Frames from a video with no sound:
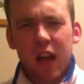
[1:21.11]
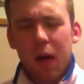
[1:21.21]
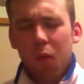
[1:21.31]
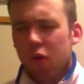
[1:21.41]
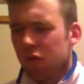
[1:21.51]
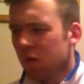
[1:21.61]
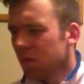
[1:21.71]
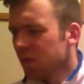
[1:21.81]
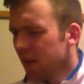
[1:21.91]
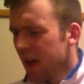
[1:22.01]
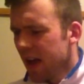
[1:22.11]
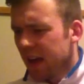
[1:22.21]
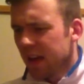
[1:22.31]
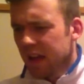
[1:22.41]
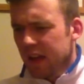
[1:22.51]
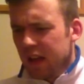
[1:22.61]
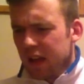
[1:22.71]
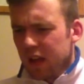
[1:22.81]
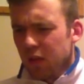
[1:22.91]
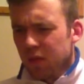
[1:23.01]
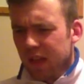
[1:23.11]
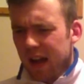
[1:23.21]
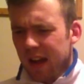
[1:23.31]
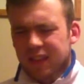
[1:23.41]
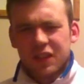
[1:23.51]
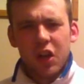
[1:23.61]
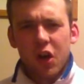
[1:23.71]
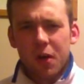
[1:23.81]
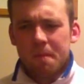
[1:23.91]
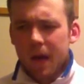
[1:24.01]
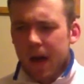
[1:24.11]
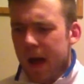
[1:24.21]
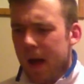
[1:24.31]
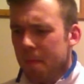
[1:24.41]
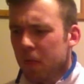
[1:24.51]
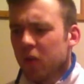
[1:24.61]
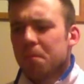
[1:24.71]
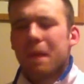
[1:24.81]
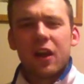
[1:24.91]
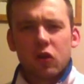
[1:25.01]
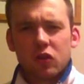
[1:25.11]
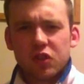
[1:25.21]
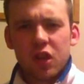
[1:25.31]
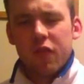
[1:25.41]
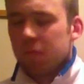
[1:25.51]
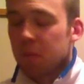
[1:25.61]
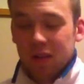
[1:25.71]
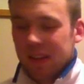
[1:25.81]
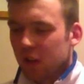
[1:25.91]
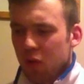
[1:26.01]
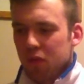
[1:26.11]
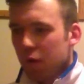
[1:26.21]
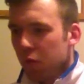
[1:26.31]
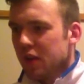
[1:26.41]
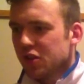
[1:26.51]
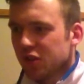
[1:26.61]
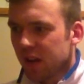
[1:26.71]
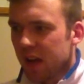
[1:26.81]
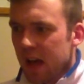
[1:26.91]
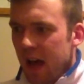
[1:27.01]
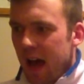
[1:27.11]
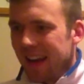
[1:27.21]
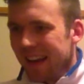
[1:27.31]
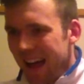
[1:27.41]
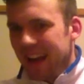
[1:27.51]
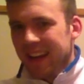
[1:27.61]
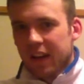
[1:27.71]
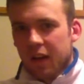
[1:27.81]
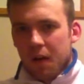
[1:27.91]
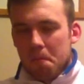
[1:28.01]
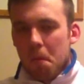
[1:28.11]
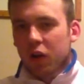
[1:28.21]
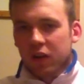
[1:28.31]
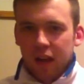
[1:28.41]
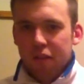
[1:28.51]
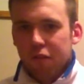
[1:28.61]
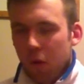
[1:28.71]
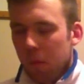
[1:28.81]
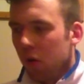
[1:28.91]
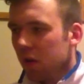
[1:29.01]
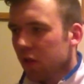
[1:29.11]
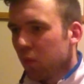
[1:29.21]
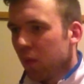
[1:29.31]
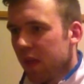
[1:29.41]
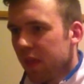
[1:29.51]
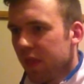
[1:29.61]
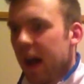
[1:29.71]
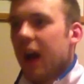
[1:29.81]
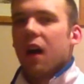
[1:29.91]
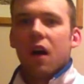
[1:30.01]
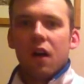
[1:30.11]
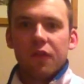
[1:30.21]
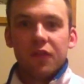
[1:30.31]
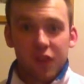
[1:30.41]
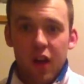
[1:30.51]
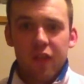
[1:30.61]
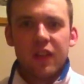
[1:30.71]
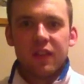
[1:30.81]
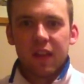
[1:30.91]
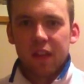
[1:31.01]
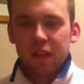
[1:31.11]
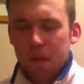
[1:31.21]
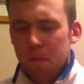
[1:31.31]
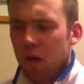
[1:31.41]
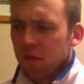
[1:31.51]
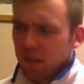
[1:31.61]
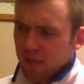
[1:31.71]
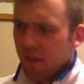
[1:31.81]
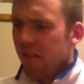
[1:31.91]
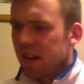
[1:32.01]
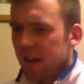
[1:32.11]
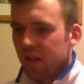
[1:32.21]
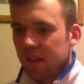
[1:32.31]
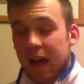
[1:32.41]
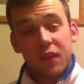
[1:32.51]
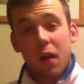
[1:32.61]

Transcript: I won't use that term, who's been a good servant, because I don't think we should align modern day footballers with that of servants. I think they both lead very different lives.